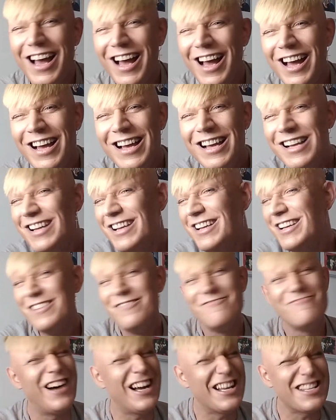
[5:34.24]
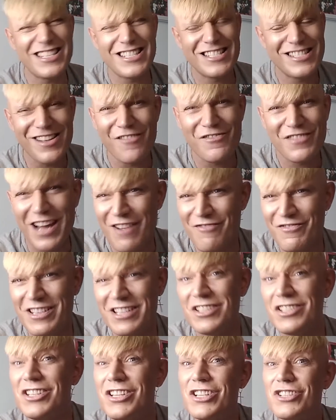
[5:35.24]
But I just love
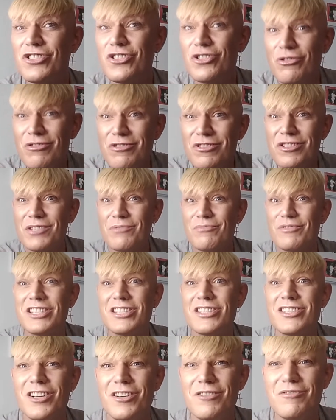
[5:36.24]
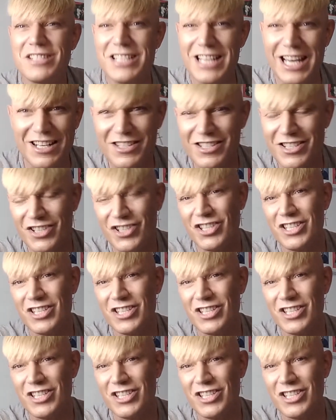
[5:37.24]
Gavin, and her daughter was so talented.